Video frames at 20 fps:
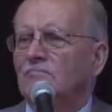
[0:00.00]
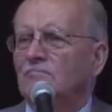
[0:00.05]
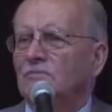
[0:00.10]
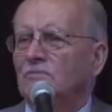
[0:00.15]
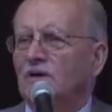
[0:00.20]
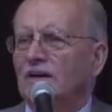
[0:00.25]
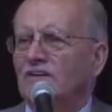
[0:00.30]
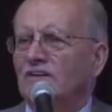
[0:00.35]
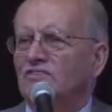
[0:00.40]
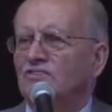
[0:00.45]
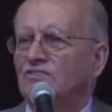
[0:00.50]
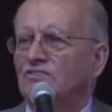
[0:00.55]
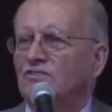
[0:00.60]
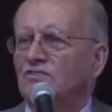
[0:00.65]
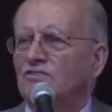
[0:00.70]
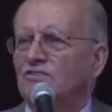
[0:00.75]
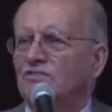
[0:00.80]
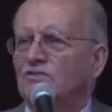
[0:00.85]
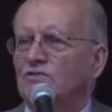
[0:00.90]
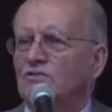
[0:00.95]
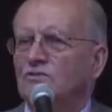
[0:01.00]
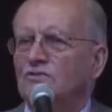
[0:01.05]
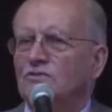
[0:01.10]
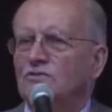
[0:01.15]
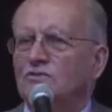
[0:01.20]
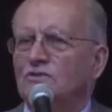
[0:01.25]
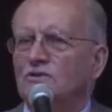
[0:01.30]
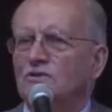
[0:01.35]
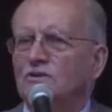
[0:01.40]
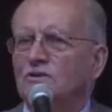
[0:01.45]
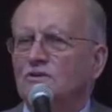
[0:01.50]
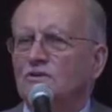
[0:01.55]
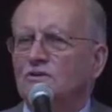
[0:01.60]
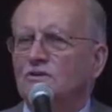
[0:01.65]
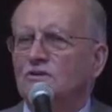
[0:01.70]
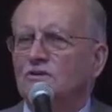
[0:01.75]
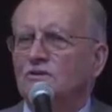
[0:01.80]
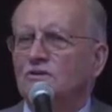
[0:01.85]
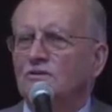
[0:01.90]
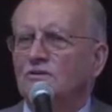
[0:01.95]
pressed to
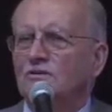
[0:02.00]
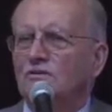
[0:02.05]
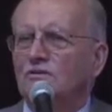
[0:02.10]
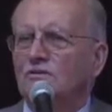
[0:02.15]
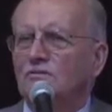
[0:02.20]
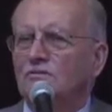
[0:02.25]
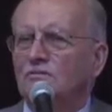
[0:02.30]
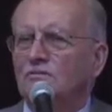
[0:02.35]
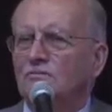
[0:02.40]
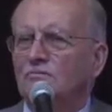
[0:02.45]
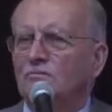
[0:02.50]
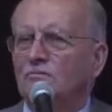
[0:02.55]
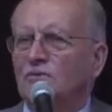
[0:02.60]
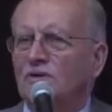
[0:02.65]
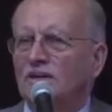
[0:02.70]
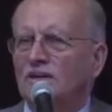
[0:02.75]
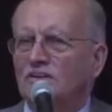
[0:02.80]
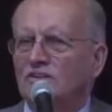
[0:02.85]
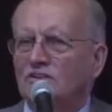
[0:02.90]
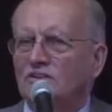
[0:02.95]
bring